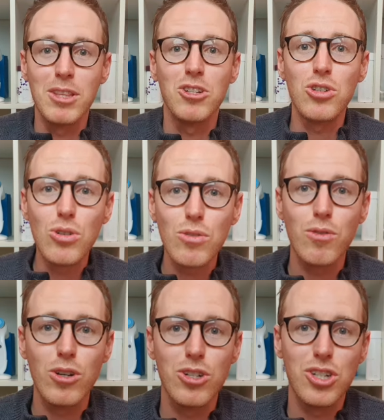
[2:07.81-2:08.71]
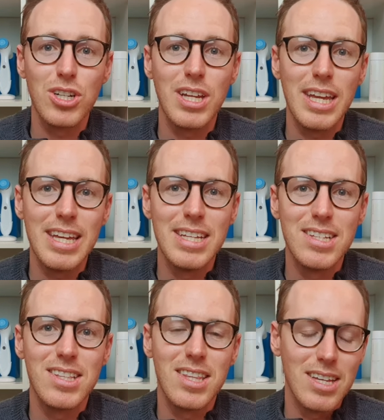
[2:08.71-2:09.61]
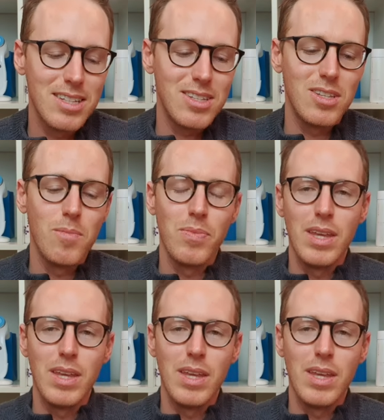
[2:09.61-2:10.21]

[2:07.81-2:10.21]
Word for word: but the short version is that